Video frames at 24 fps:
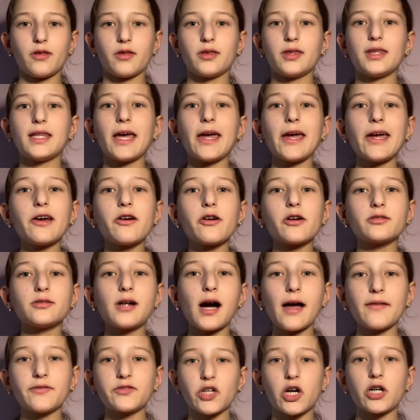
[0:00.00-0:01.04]
they are
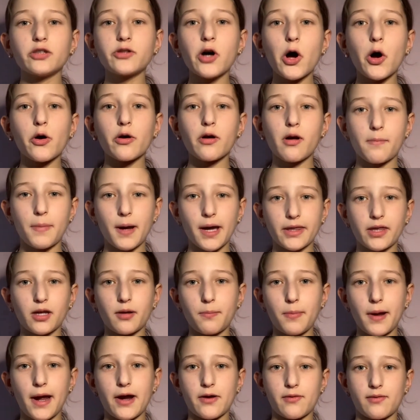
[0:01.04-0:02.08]
left alone by their
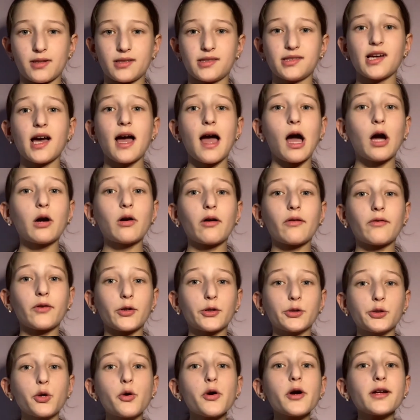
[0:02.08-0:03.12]
parents.
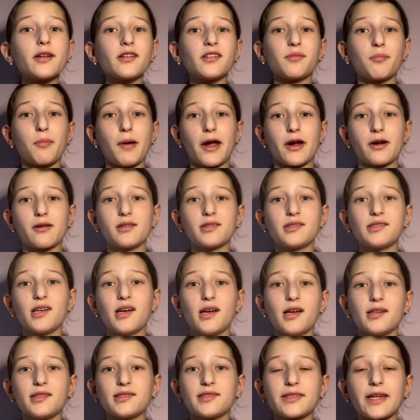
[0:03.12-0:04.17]
However, tortoise parents
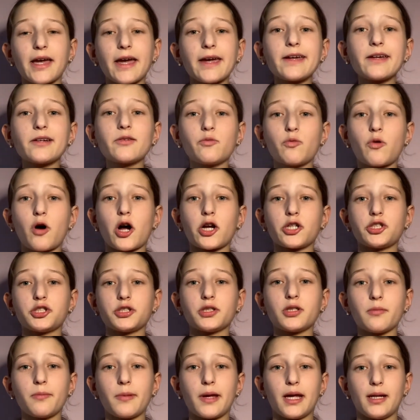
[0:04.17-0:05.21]
stay and
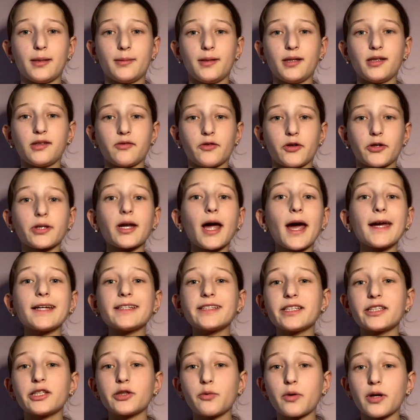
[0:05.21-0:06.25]
watch the babies for
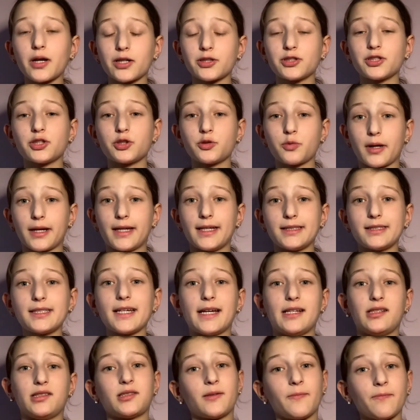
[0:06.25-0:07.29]
90 to 120
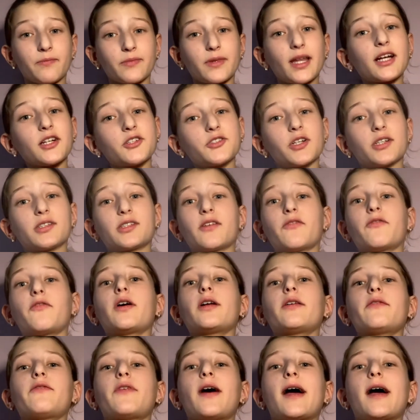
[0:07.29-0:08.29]
days. That's just a fun